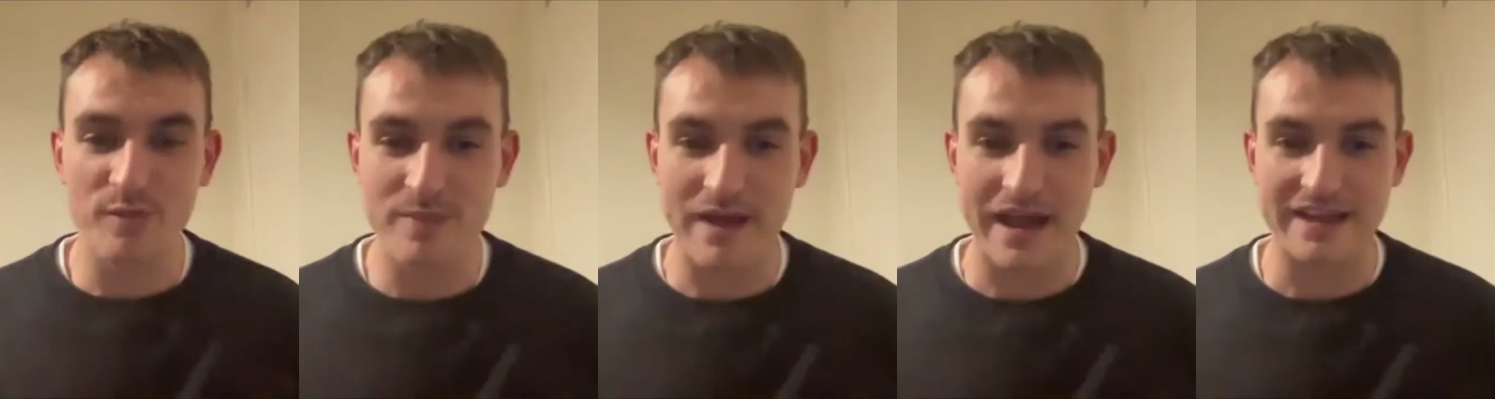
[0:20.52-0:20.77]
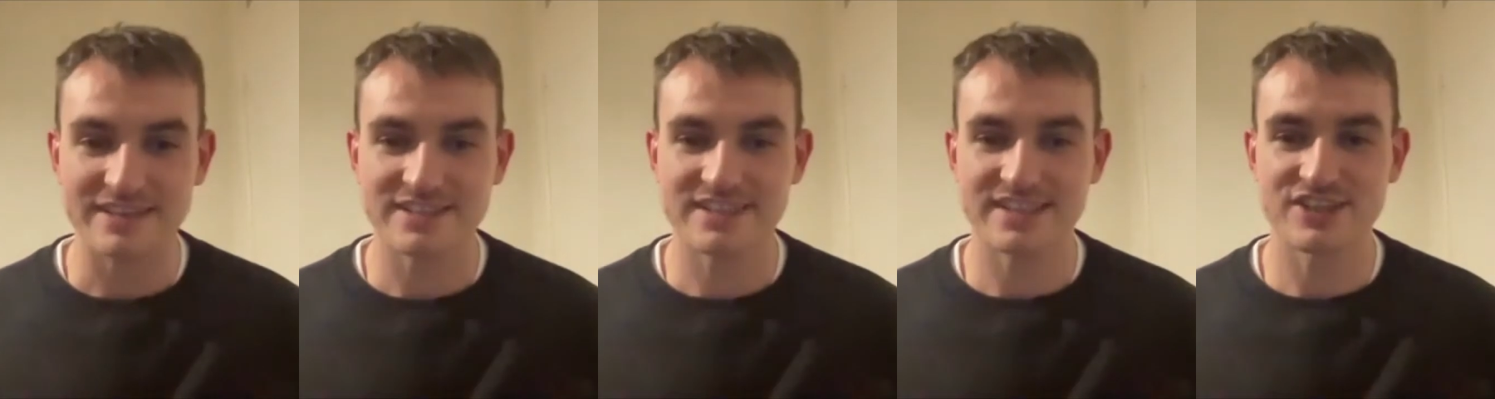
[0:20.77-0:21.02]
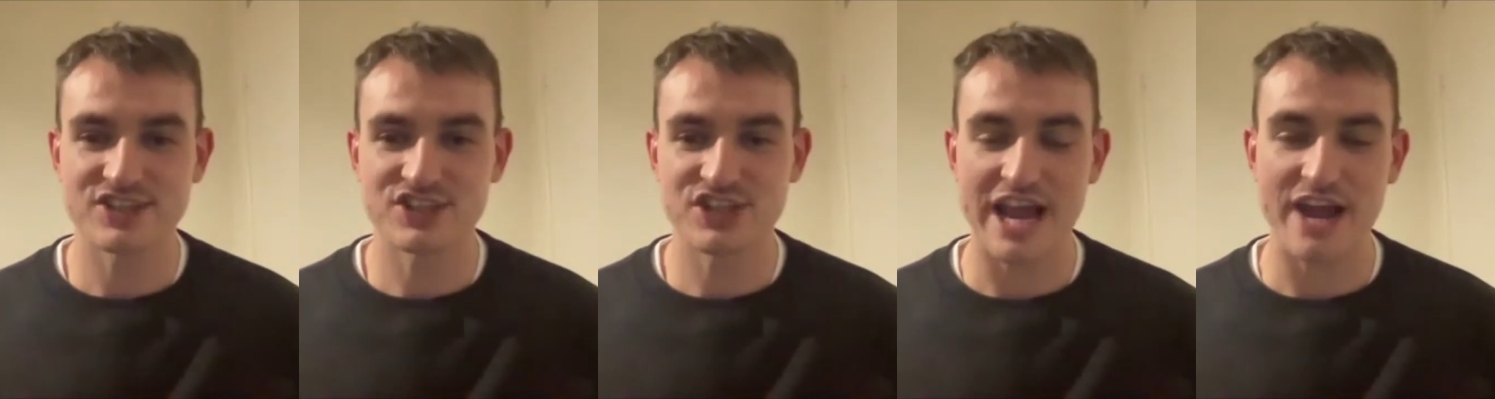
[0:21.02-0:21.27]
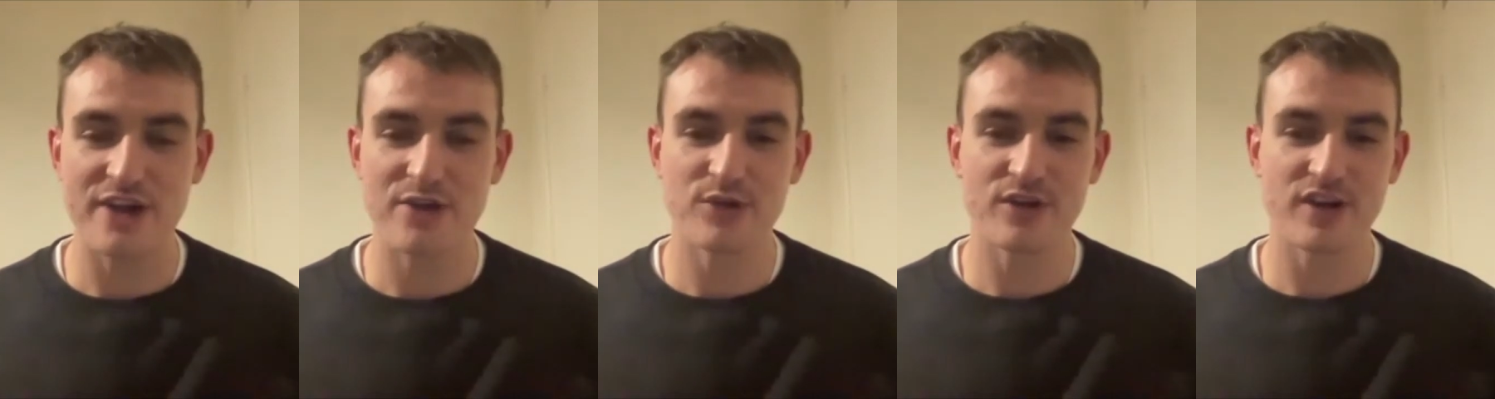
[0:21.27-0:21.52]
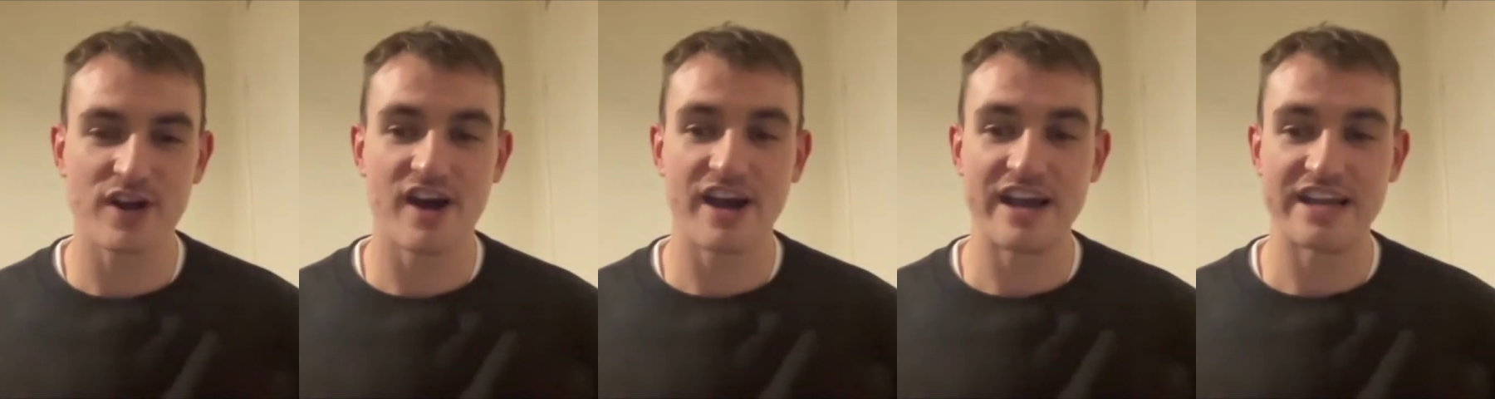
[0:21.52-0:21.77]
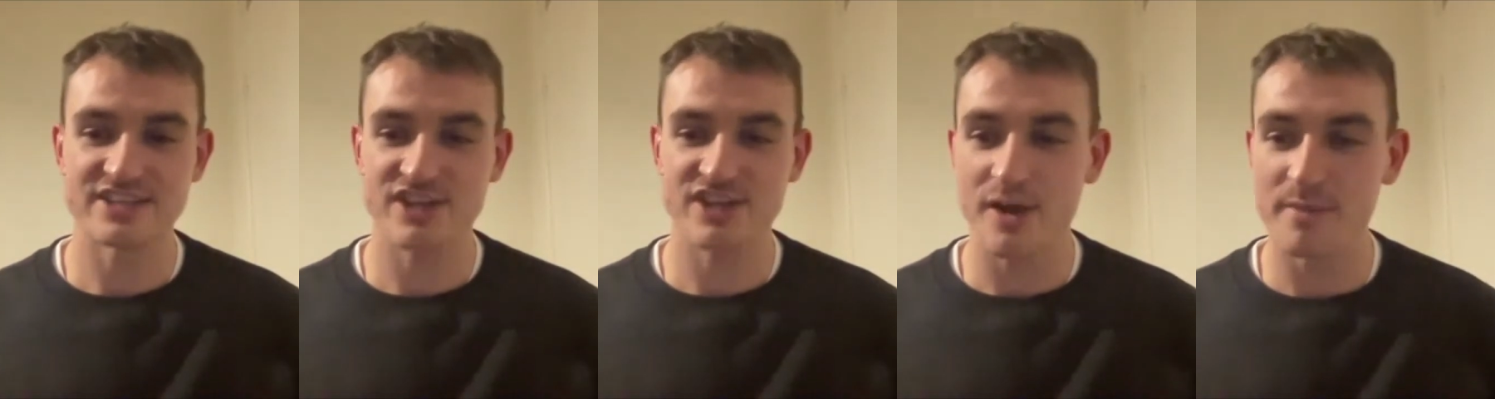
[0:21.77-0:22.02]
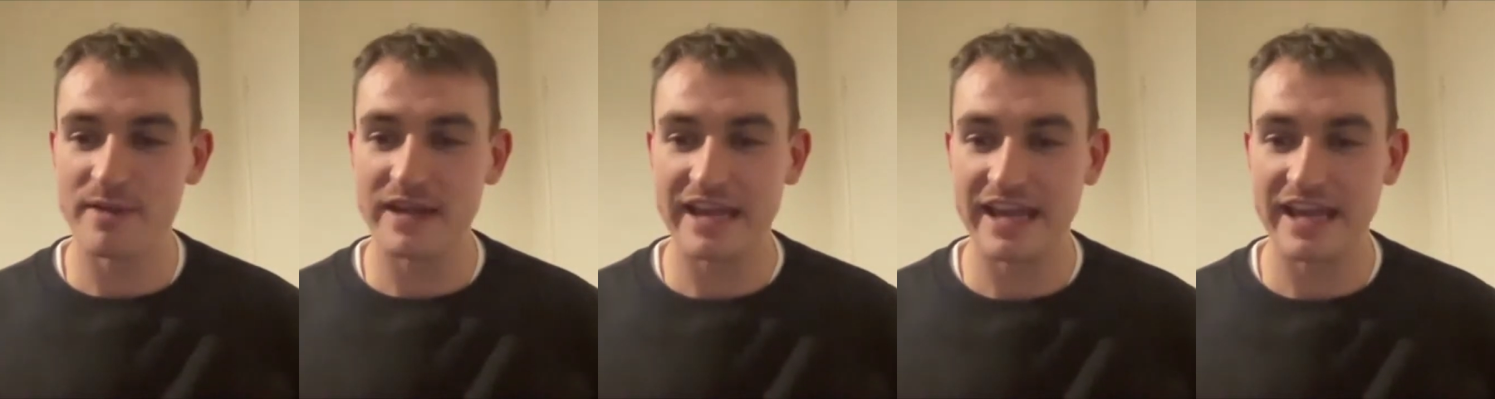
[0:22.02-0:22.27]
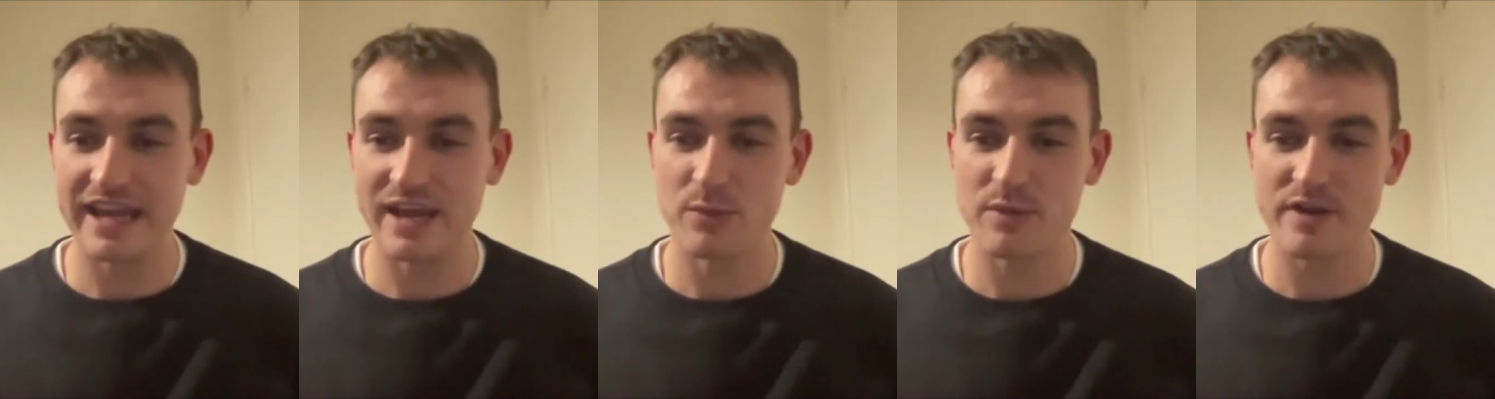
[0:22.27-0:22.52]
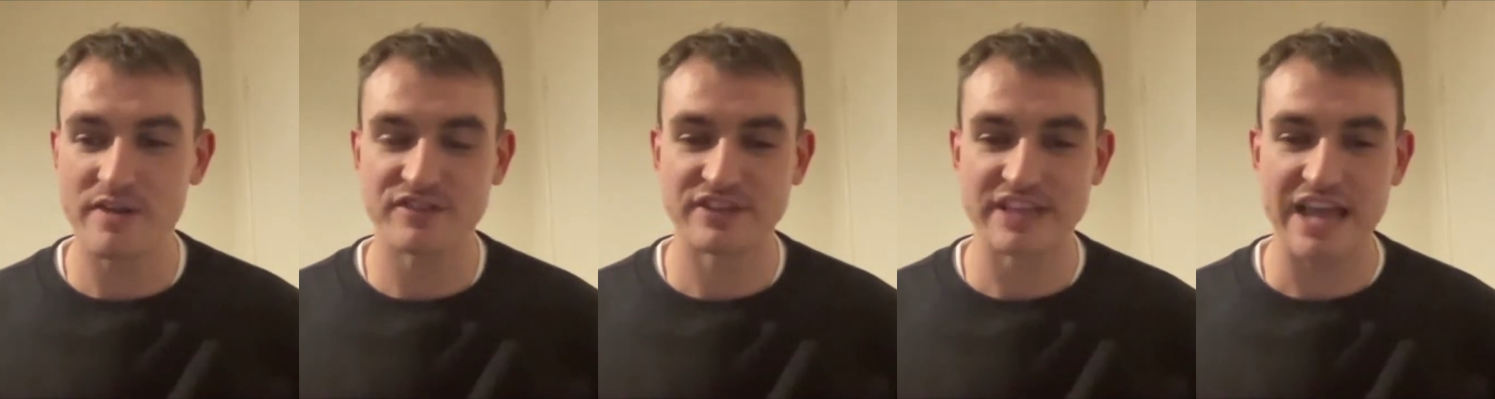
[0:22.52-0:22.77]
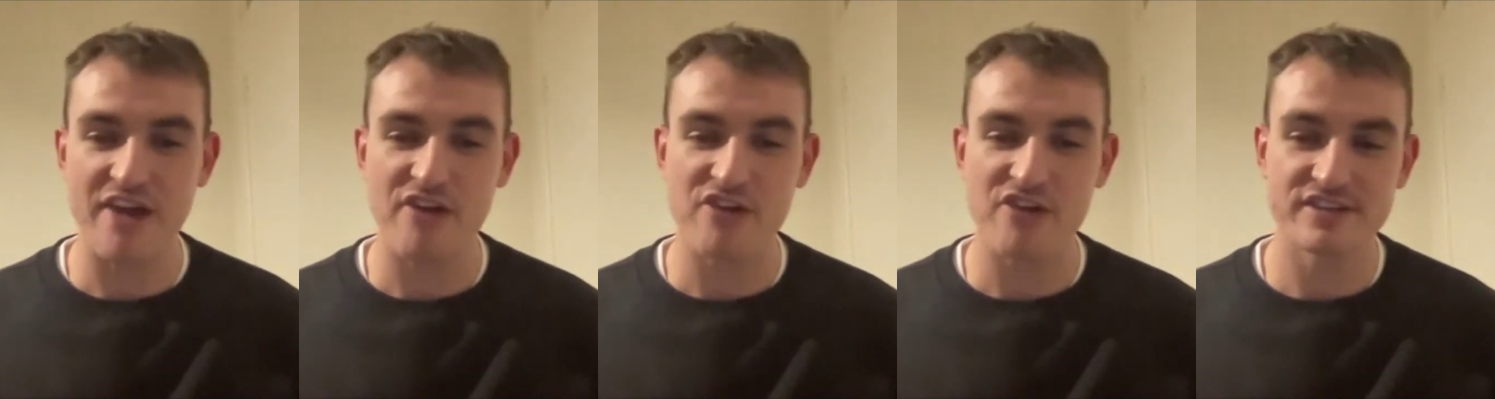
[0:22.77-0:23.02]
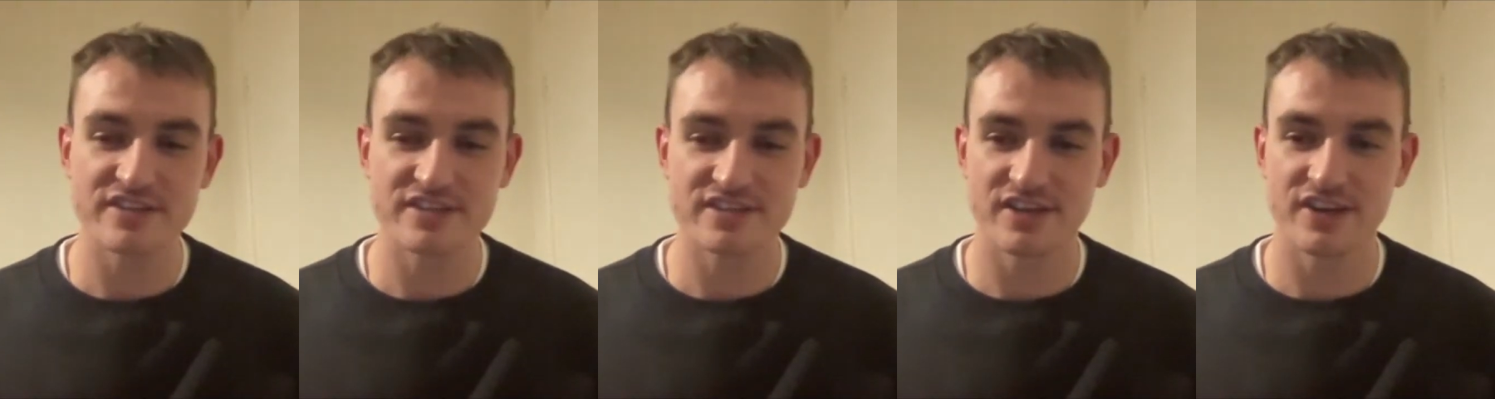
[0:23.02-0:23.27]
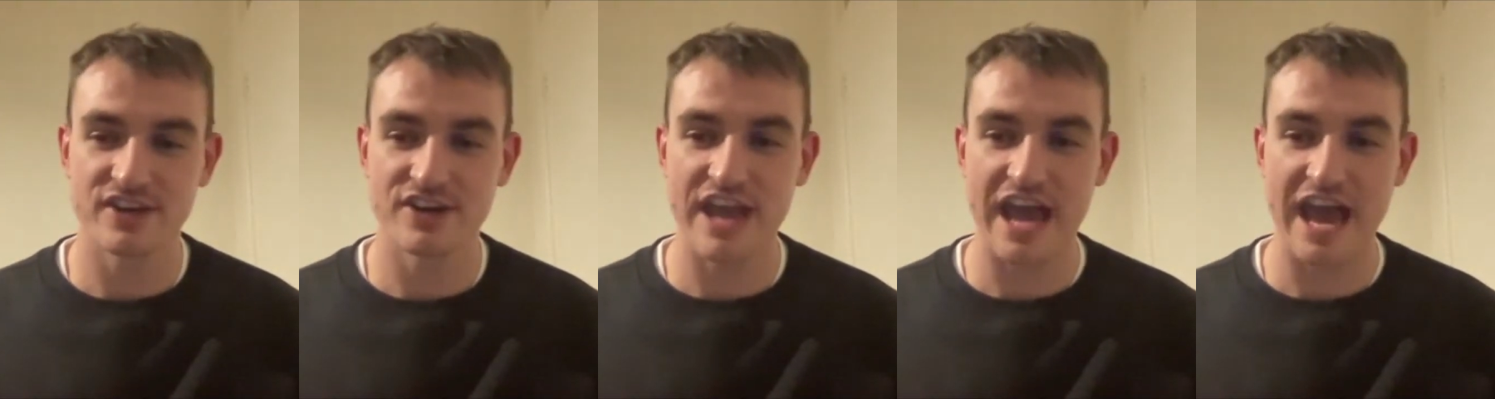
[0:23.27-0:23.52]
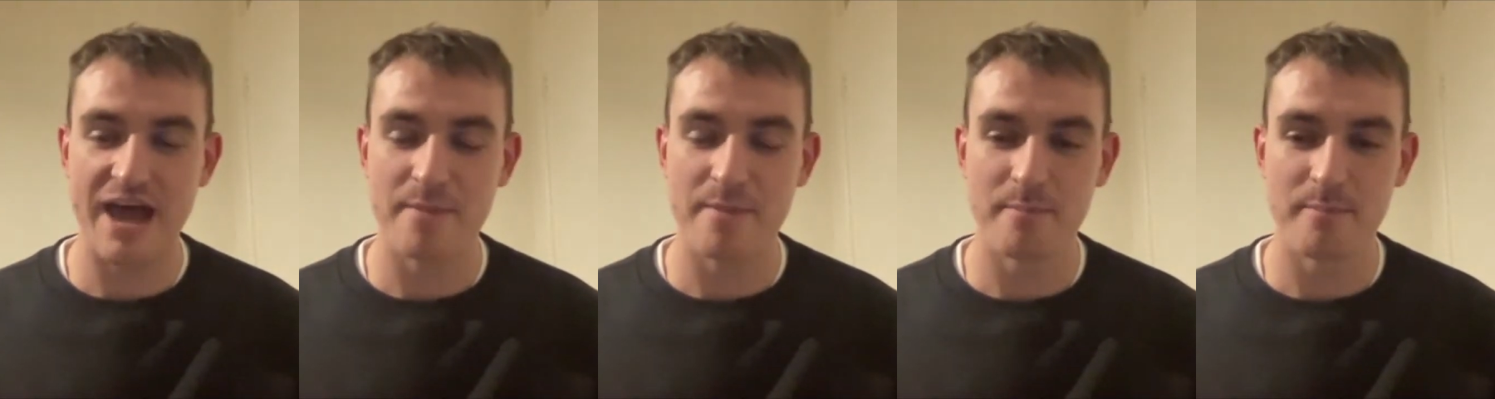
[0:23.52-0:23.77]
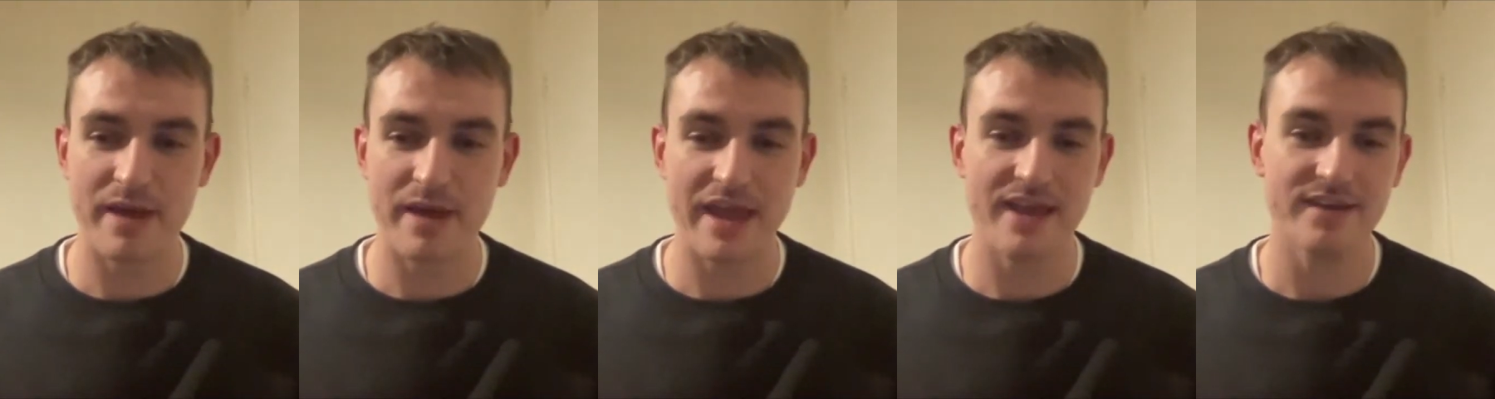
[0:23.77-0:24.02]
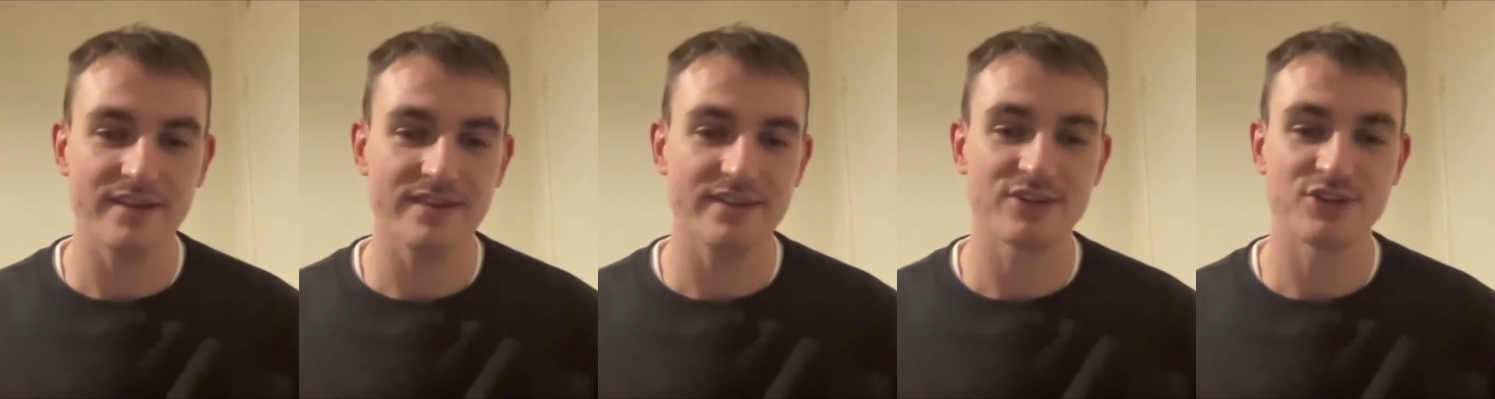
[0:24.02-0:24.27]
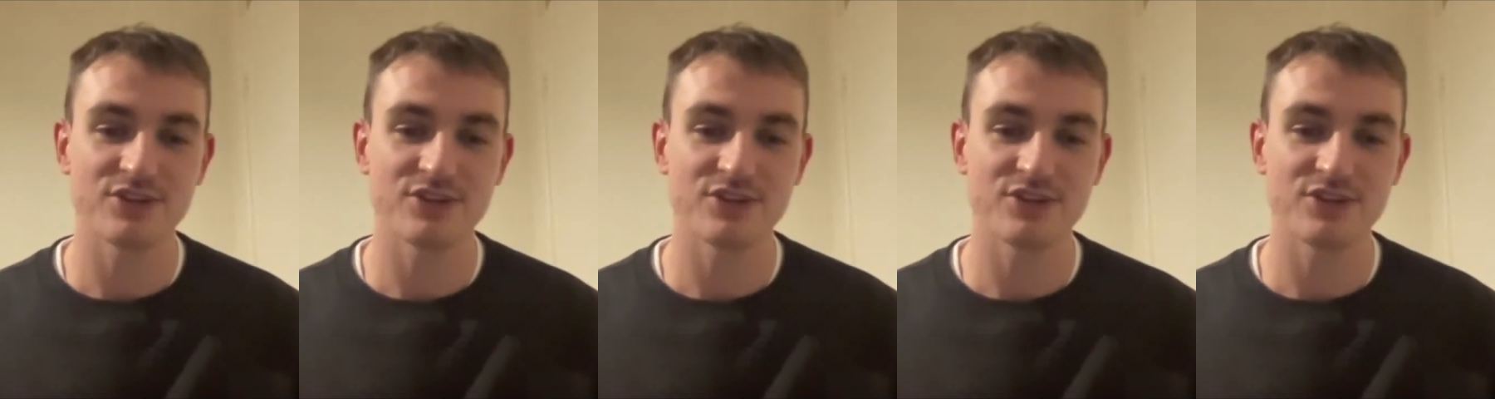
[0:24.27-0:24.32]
back to the channel, guys. I'm here with Darrenson and Ben,